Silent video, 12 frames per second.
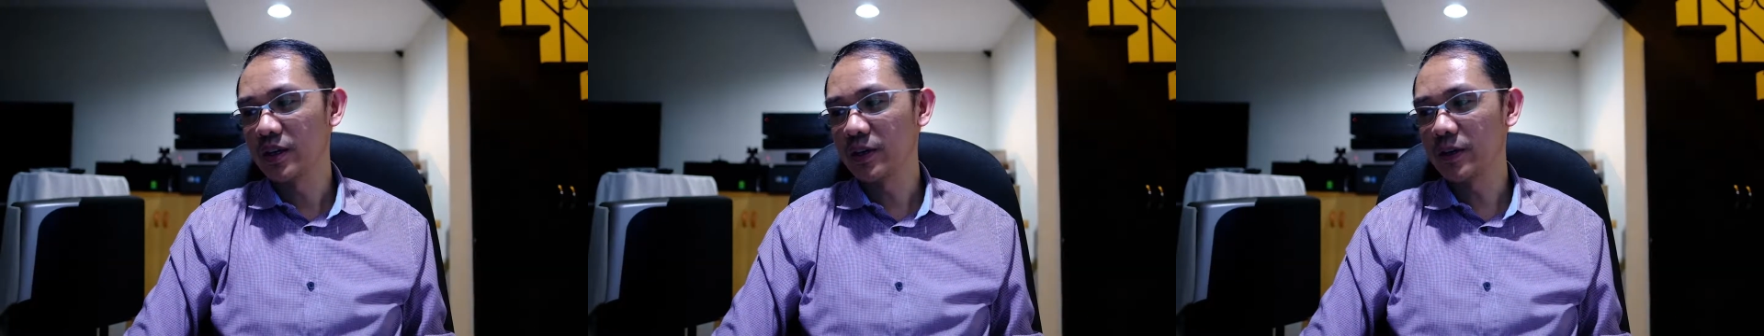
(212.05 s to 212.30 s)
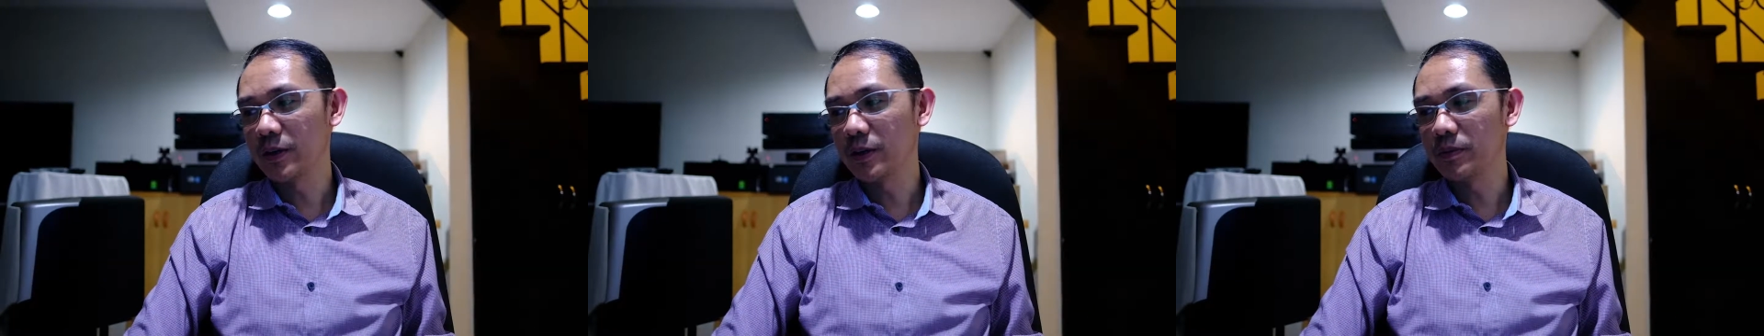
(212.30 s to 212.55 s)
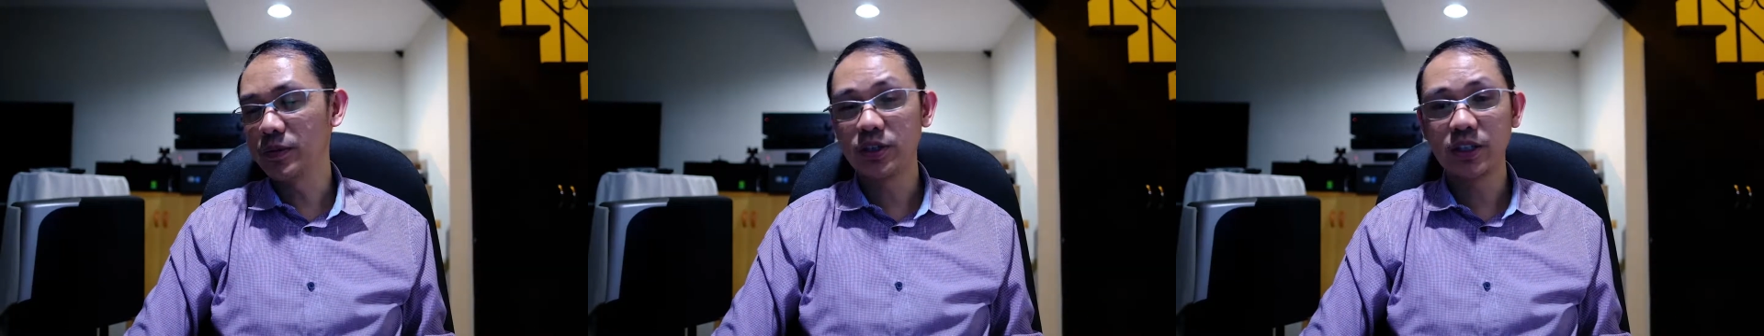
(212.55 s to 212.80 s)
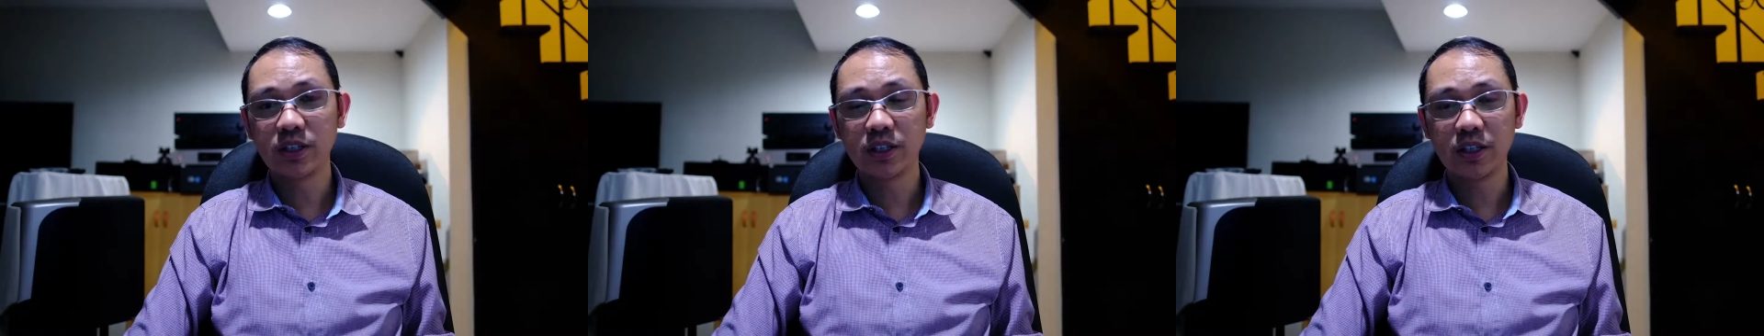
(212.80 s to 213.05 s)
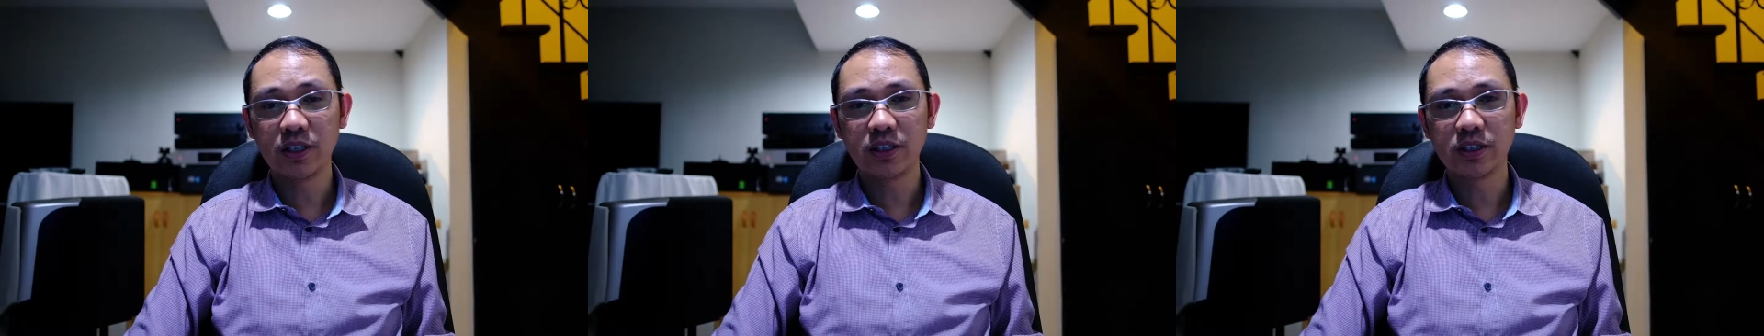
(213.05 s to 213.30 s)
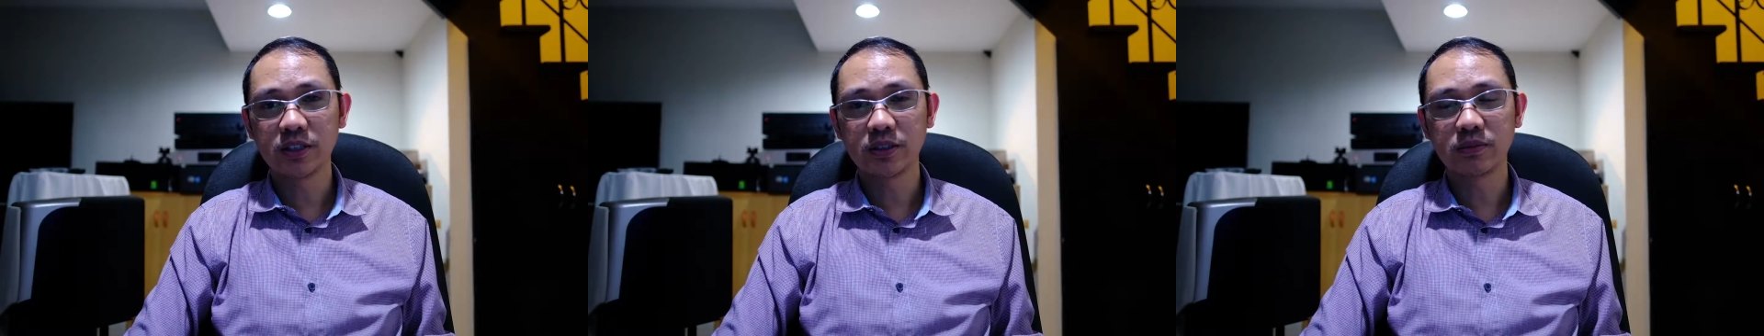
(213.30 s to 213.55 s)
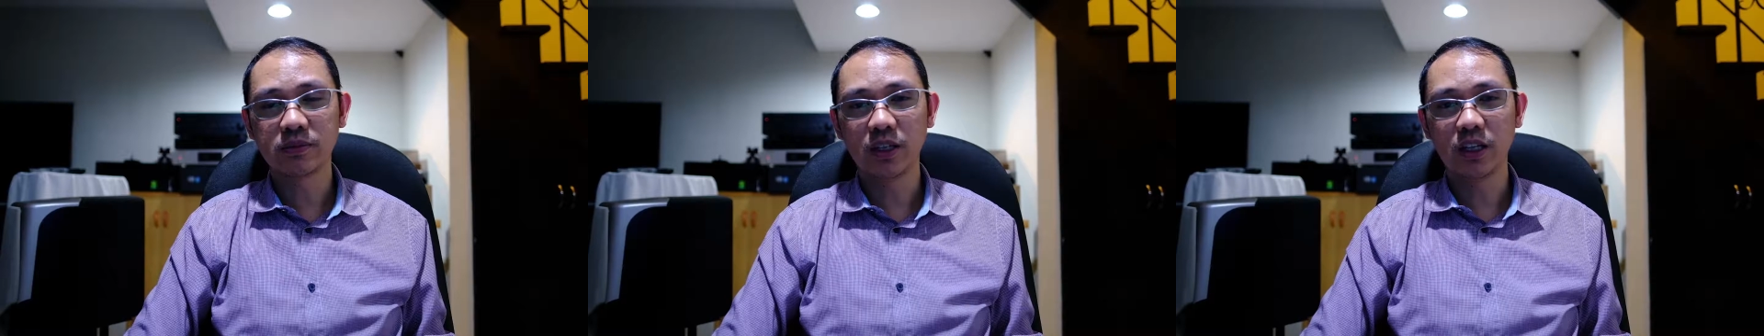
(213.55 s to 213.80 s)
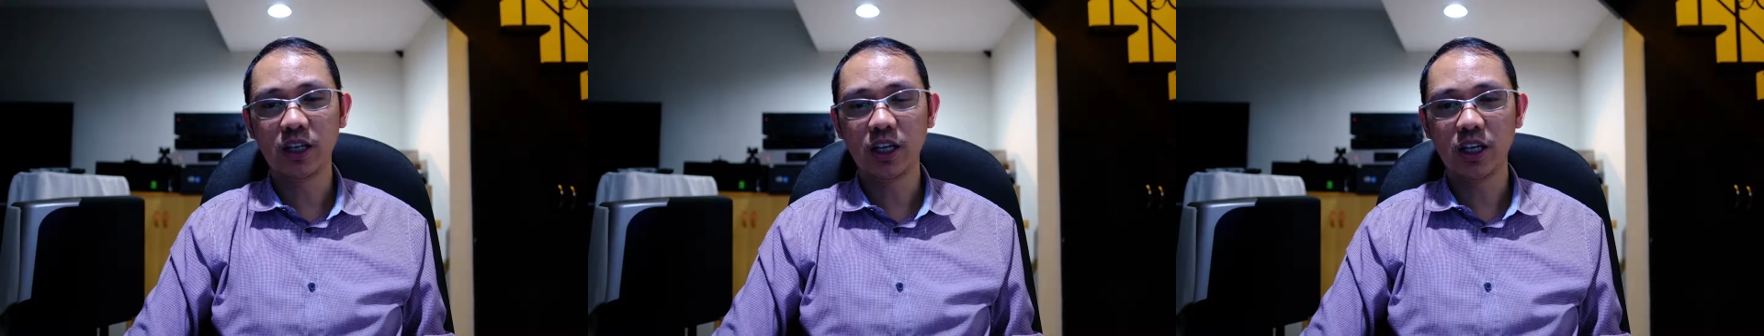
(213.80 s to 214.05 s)
um, you need a, uh,
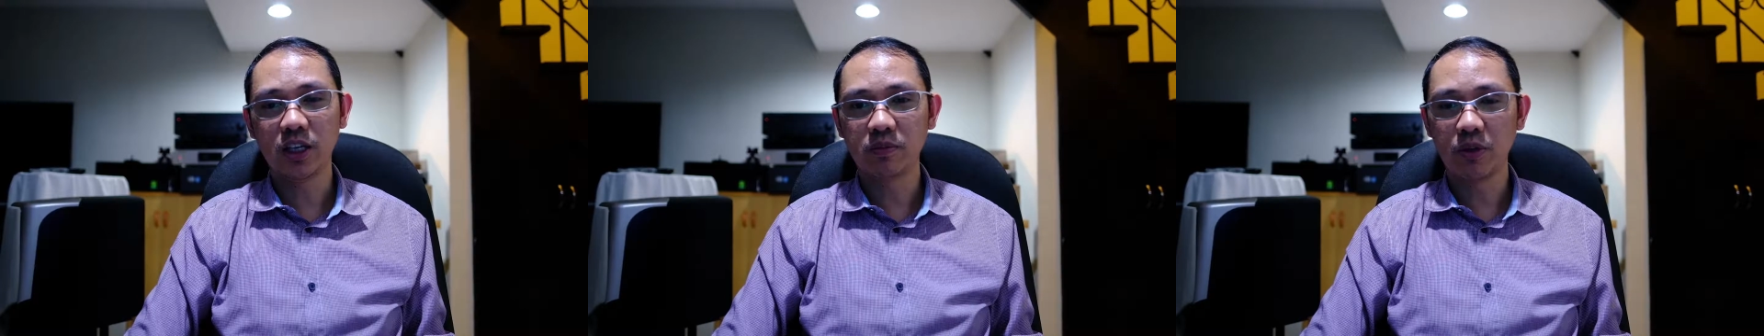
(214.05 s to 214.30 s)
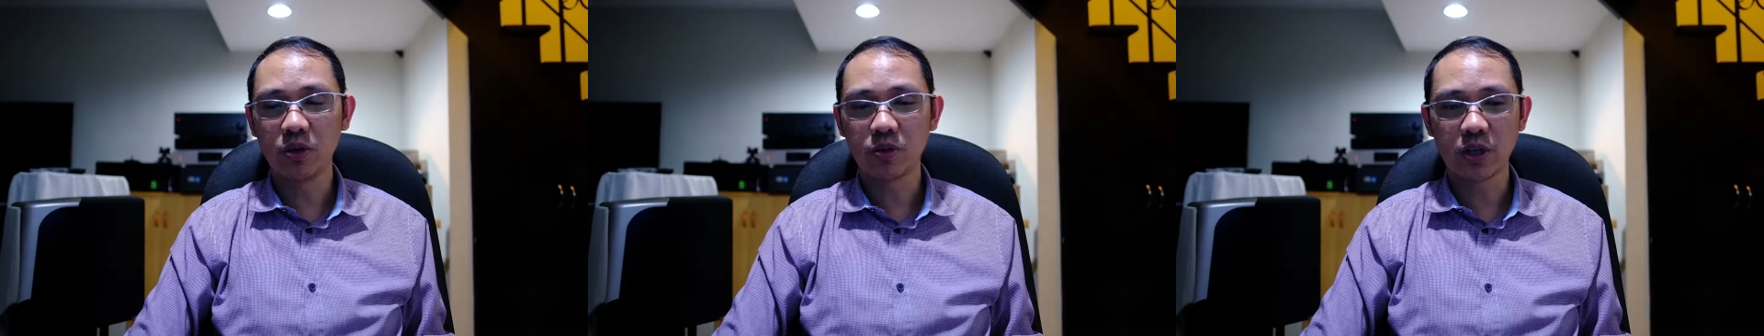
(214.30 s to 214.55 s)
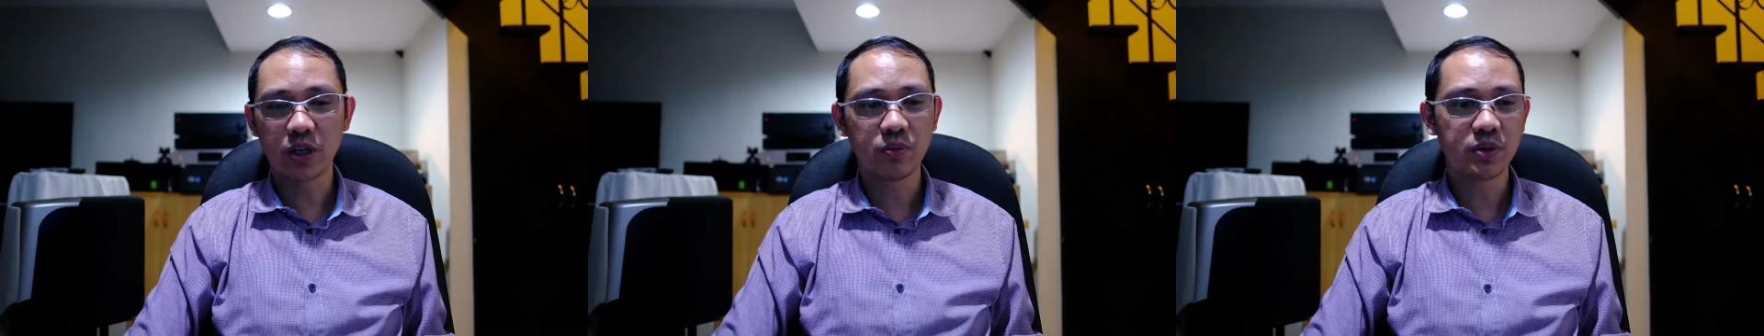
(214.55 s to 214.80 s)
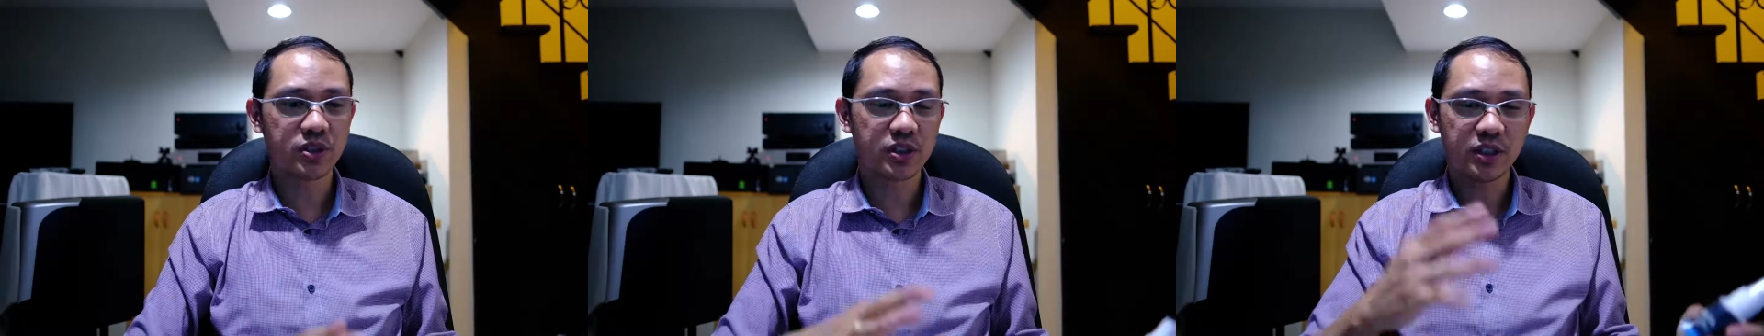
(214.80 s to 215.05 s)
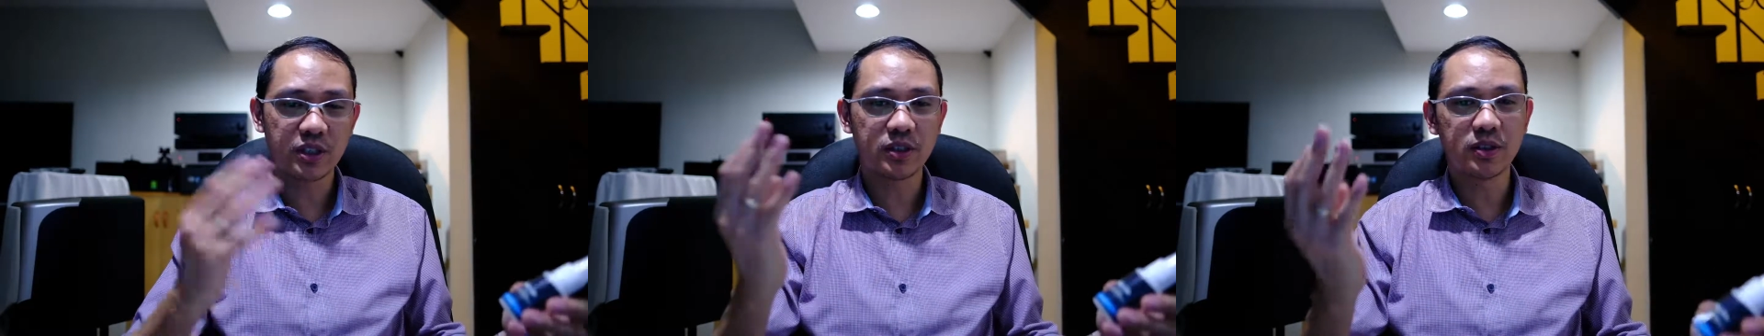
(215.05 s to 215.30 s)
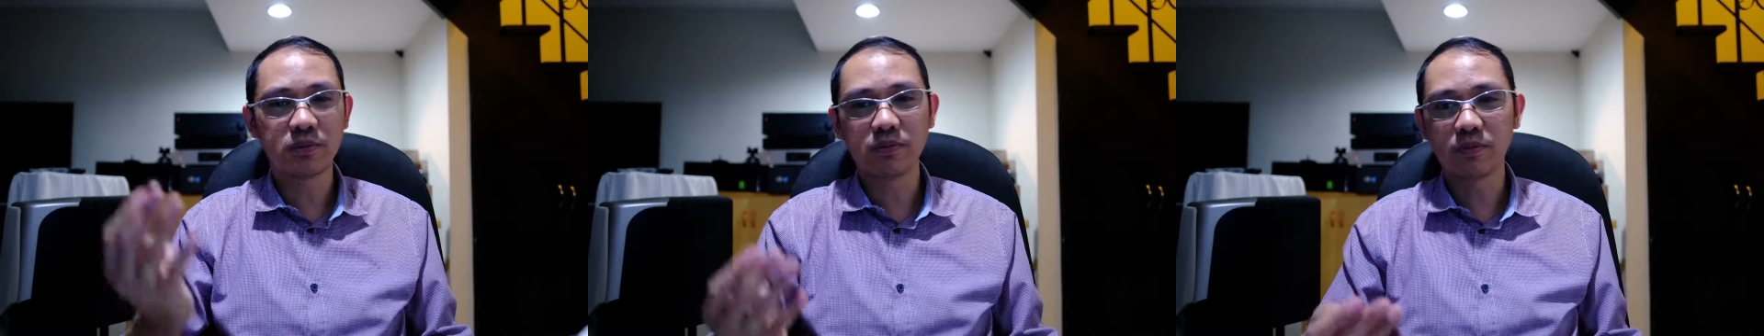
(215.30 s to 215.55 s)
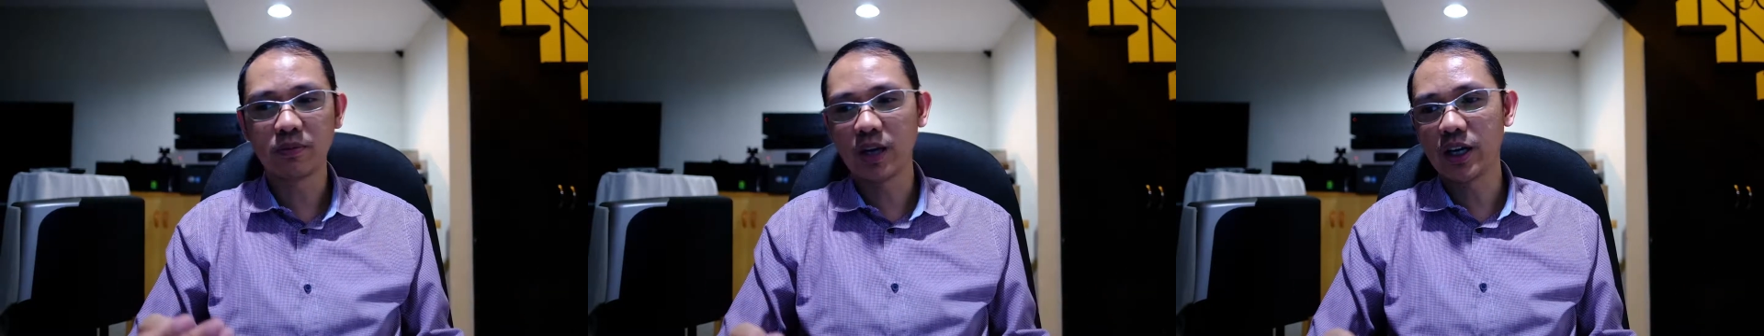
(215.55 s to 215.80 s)
a, a blower, which um,